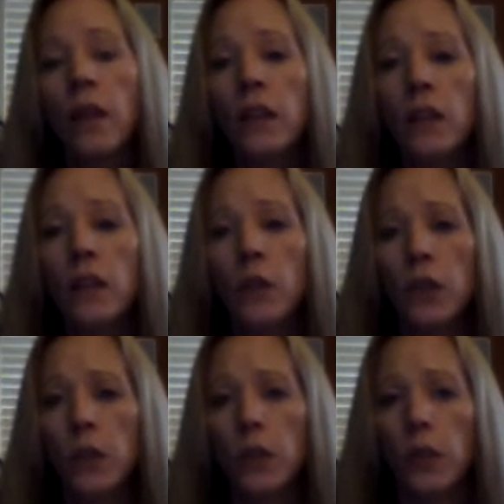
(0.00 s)
And these are
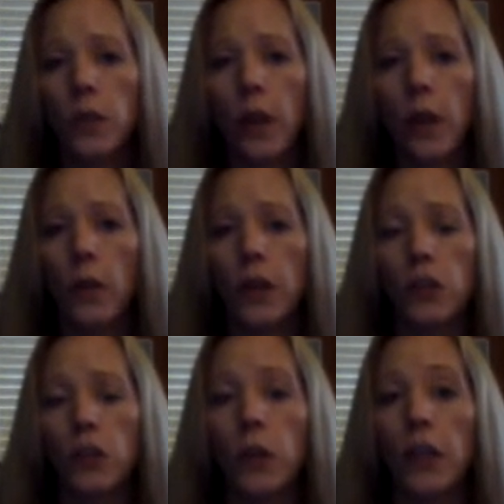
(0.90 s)
the principles by
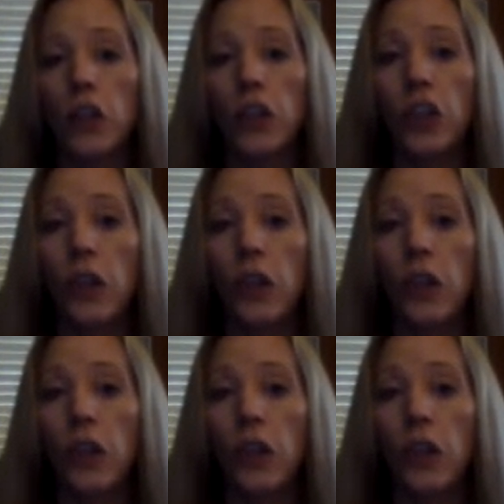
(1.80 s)
which we